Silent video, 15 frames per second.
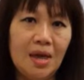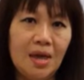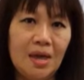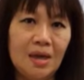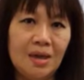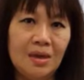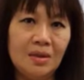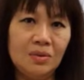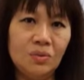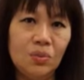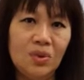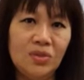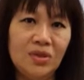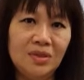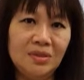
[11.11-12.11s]

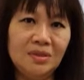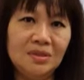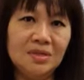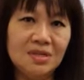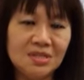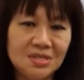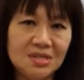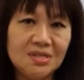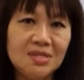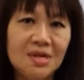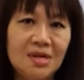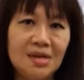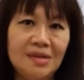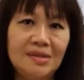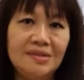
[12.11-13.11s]
and within thirteen
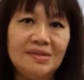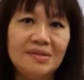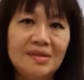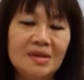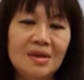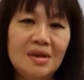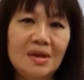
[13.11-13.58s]
days